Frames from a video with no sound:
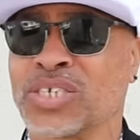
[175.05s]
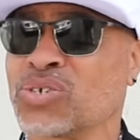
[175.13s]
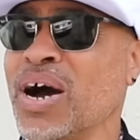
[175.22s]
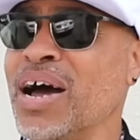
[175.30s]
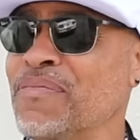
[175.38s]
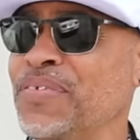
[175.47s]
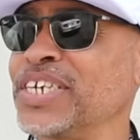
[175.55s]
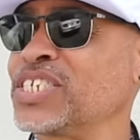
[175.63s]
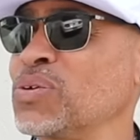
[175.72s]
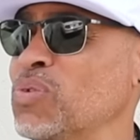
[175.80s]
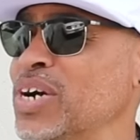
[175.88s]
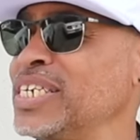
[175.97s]
So I
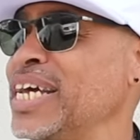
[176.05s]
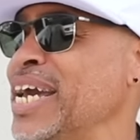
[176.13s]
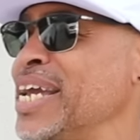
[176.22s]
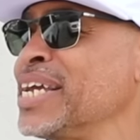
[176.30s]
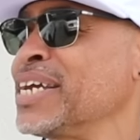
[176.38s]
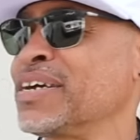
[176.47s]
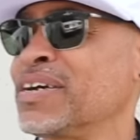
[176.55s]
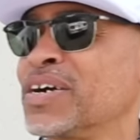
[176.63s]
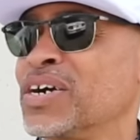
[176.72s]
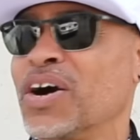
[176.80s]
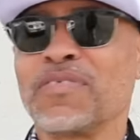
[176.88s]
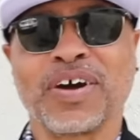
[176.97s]
envision one day
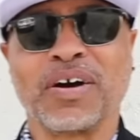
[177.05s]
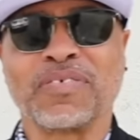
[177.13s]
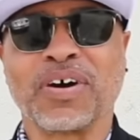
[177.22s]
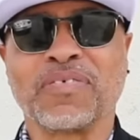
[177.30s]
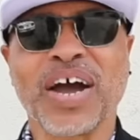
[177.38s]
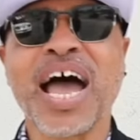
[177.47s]
of